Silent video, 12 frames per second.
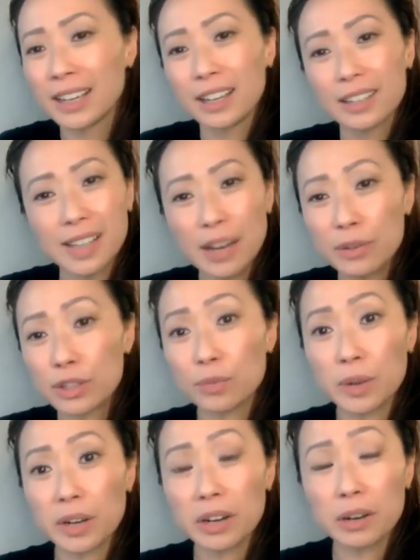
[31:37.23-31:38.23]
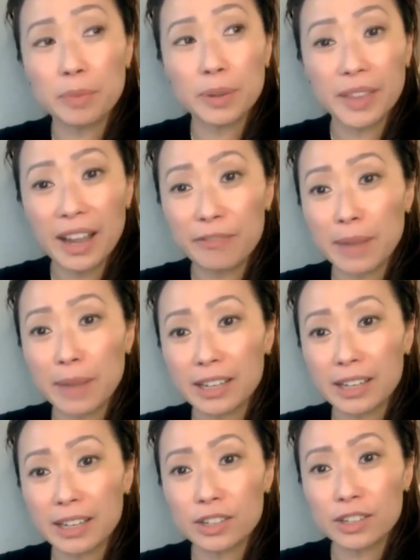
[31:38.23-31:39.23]
say what you will, but they have
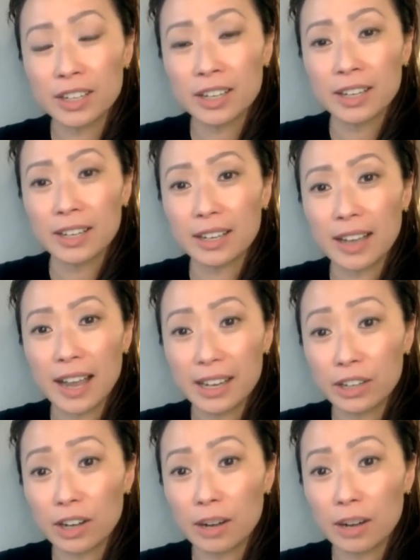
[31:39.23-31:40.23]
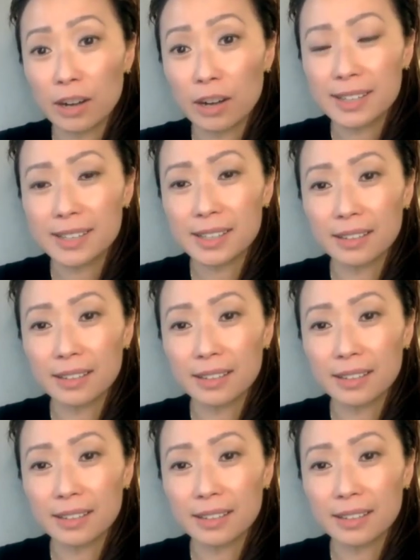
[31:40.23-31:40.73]
managed economics